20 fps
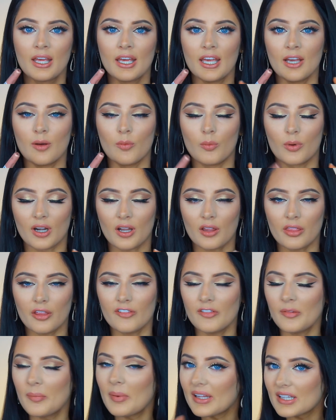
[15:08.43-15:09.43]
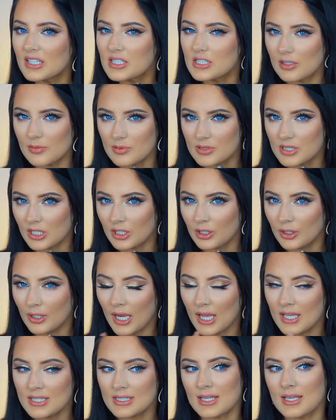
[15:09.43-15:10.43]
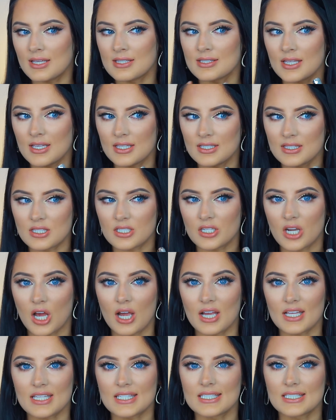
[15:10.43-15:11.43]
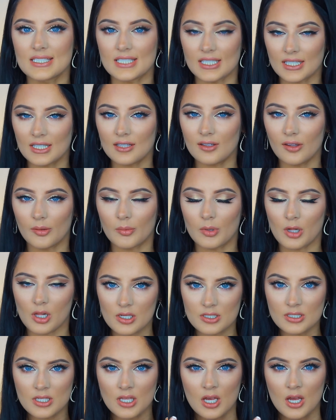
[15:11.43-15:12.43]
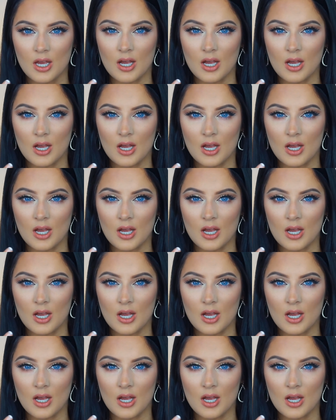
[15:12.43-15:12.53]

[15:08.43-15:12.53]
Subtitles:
And what I love about this lipstick, you guys, is it's not a sticky lip gloss.